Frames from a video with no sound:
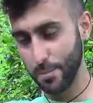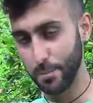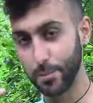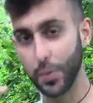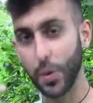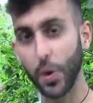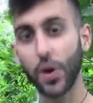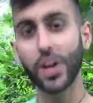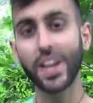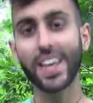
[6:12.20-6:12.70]

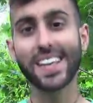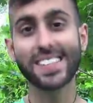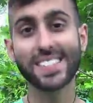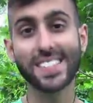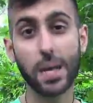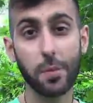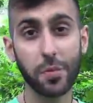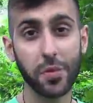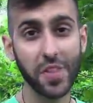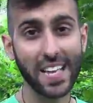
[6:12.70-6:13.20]
putting
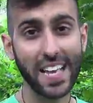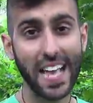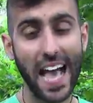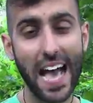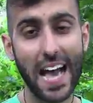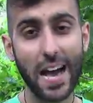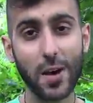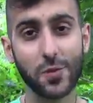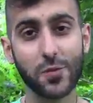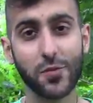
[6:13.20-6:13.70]
something
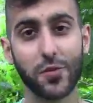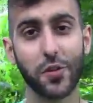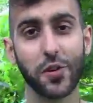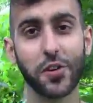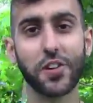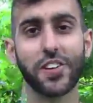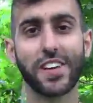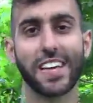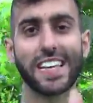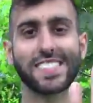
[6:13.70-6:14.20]
out for you
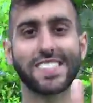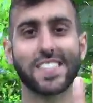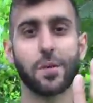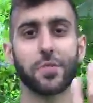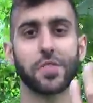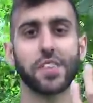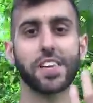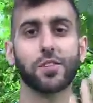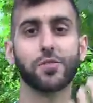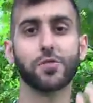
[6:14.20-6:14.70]
to get
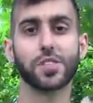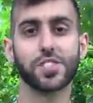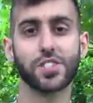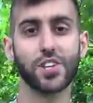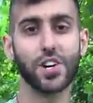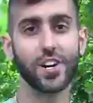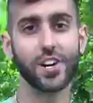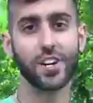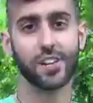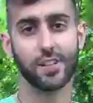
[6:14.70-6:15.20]
something in
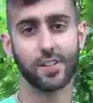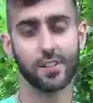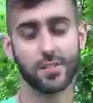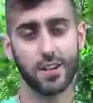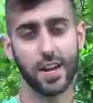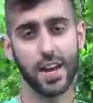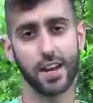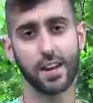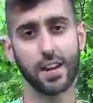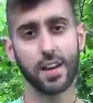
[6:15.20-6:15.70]
return,
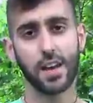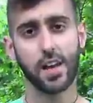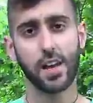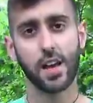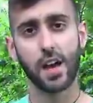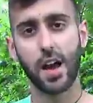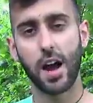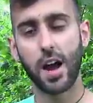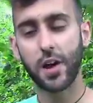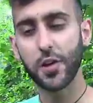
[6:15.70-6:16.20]
right?
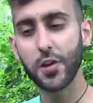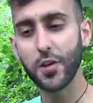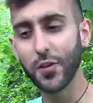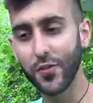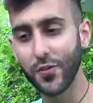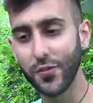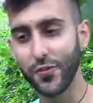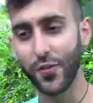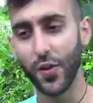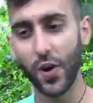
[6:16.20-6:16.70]
Are you
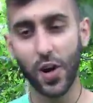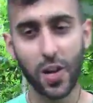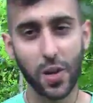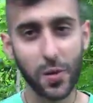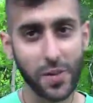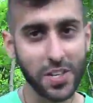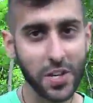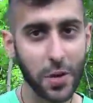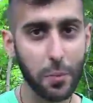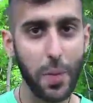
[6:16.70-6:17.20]

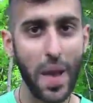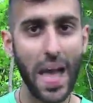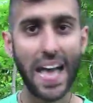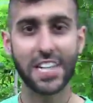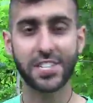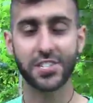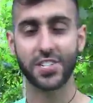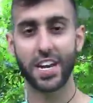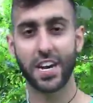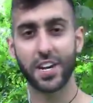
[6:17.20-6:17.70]
following your
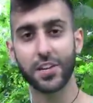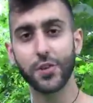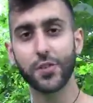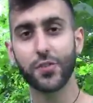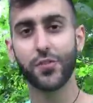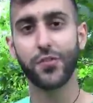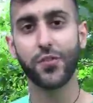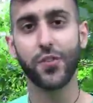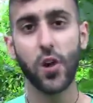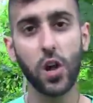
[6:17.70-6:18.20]
passion? Are you
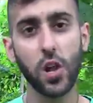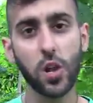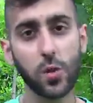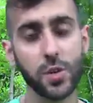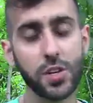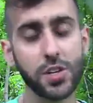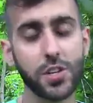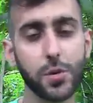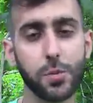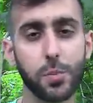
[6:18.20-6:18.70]

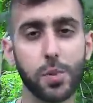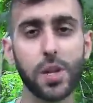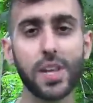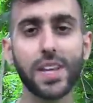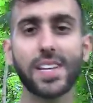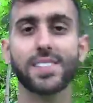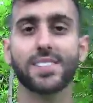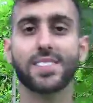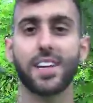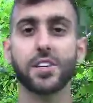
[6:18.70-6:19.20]
following your
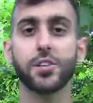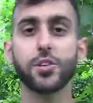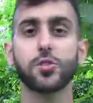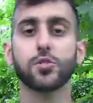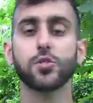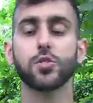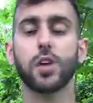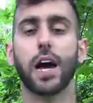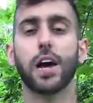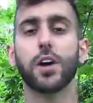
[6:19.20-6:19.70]
bliss?
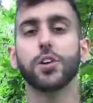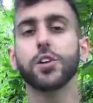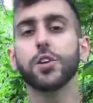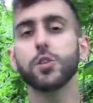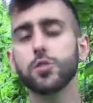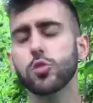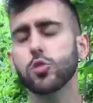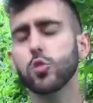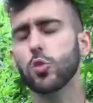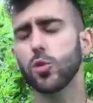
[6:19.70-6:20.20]
Are you
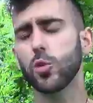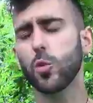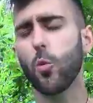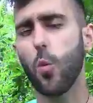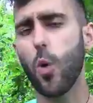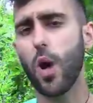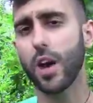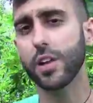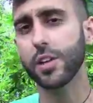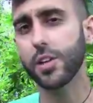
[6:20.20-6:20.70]
doing
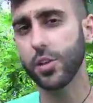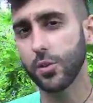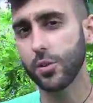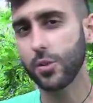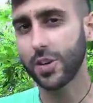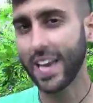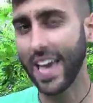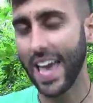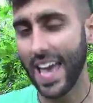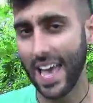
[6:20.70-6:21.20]
what you
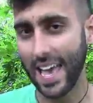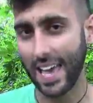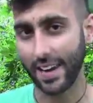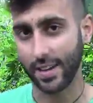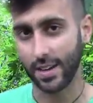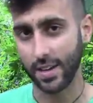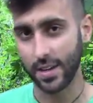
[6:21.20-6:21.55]
can